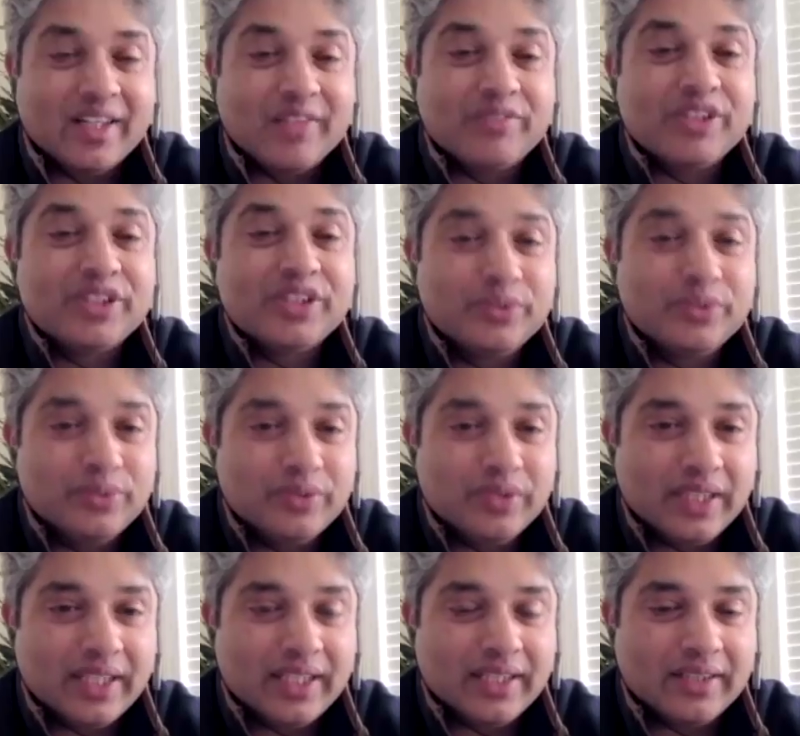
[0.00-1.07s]
i wish you
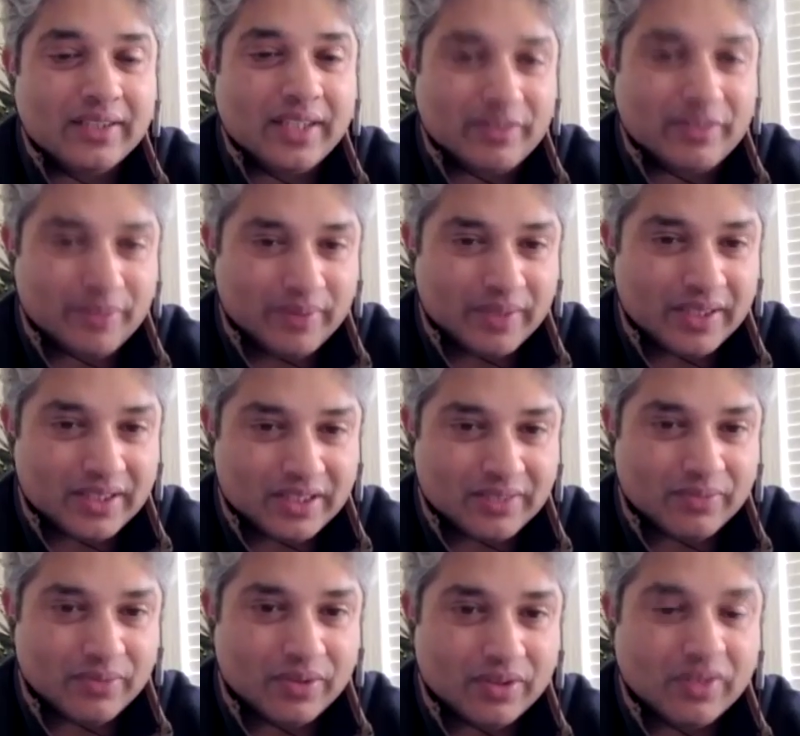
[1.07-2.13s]
and everyone at
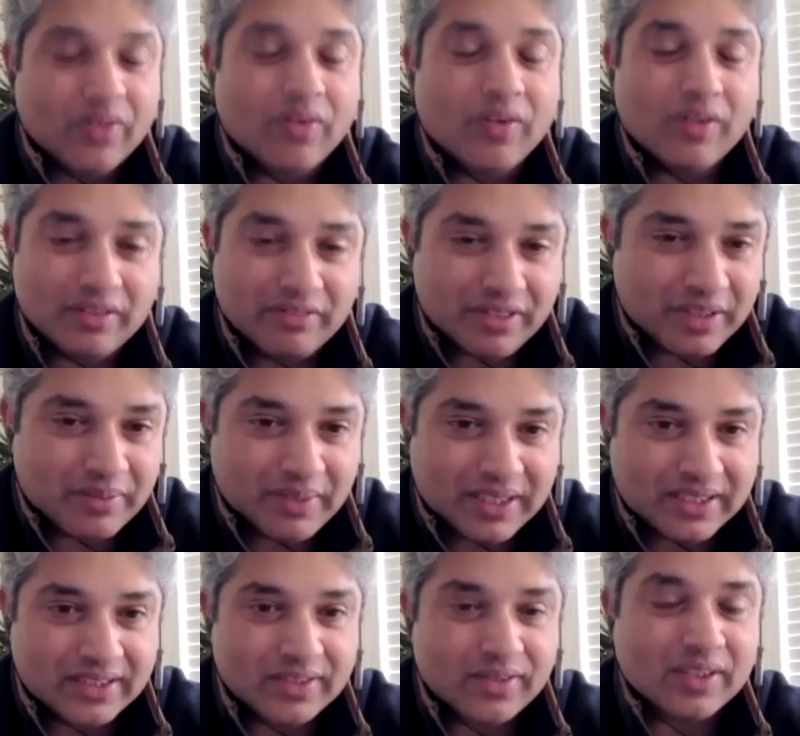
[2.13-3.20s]
Cymorg all the very
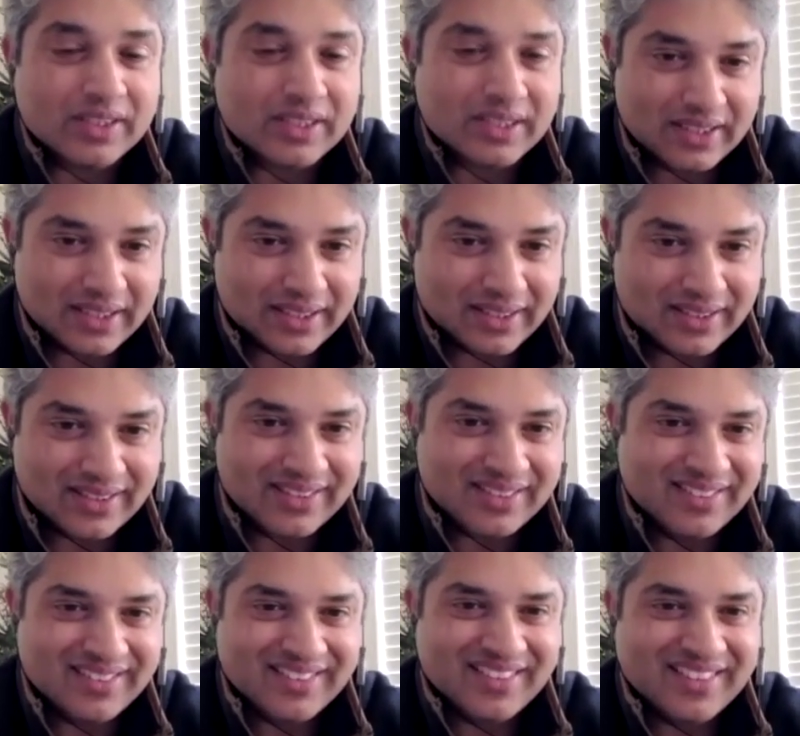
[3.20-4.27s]
best and all success
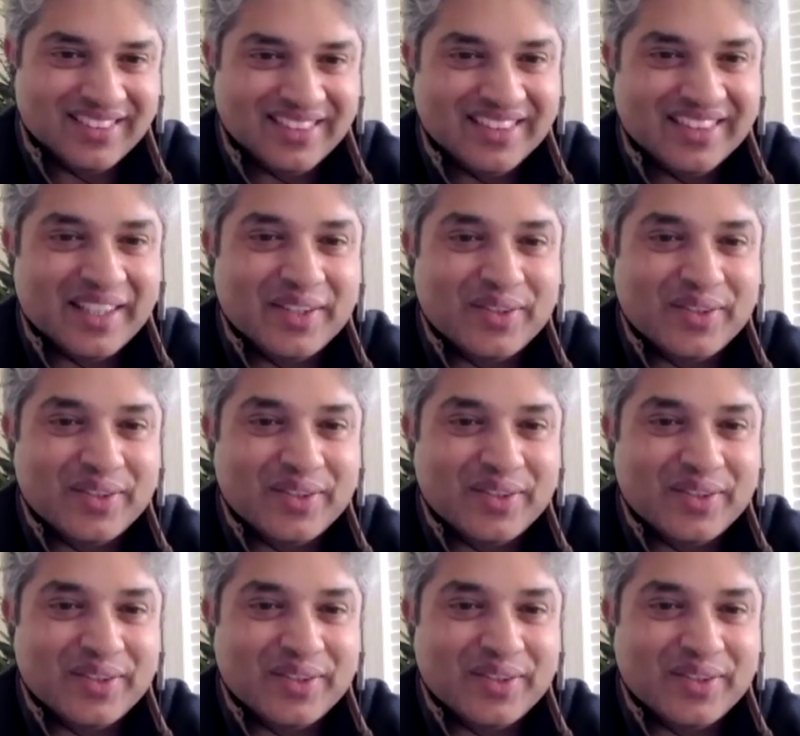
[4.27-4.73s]
thank you